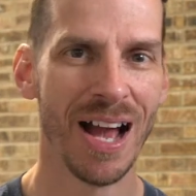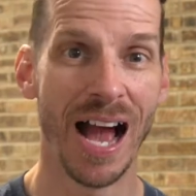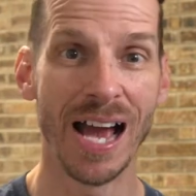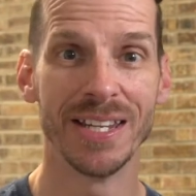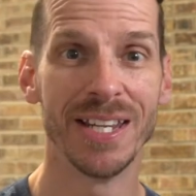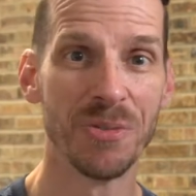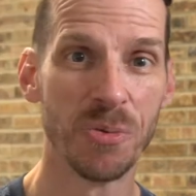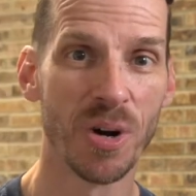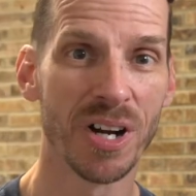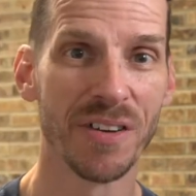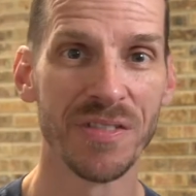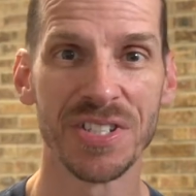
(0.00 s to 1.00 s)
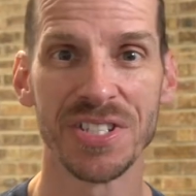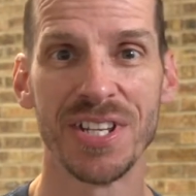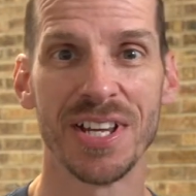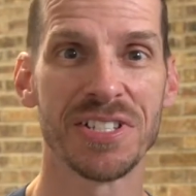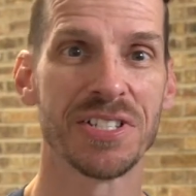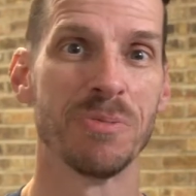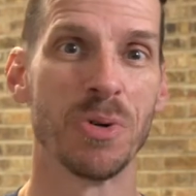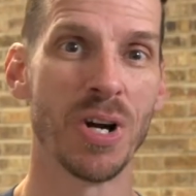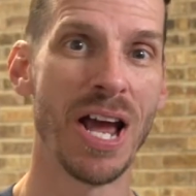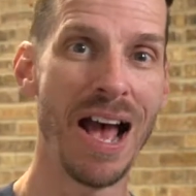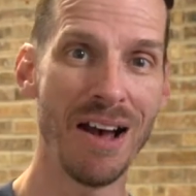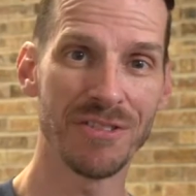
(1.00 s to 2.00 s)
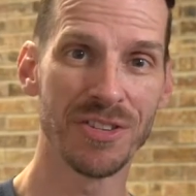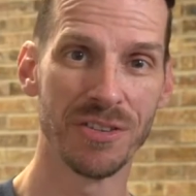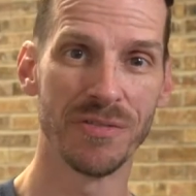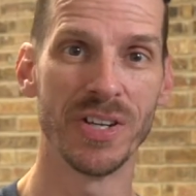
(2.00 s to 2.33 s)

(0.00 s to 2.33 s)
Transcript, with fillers: I did work on this desk some more after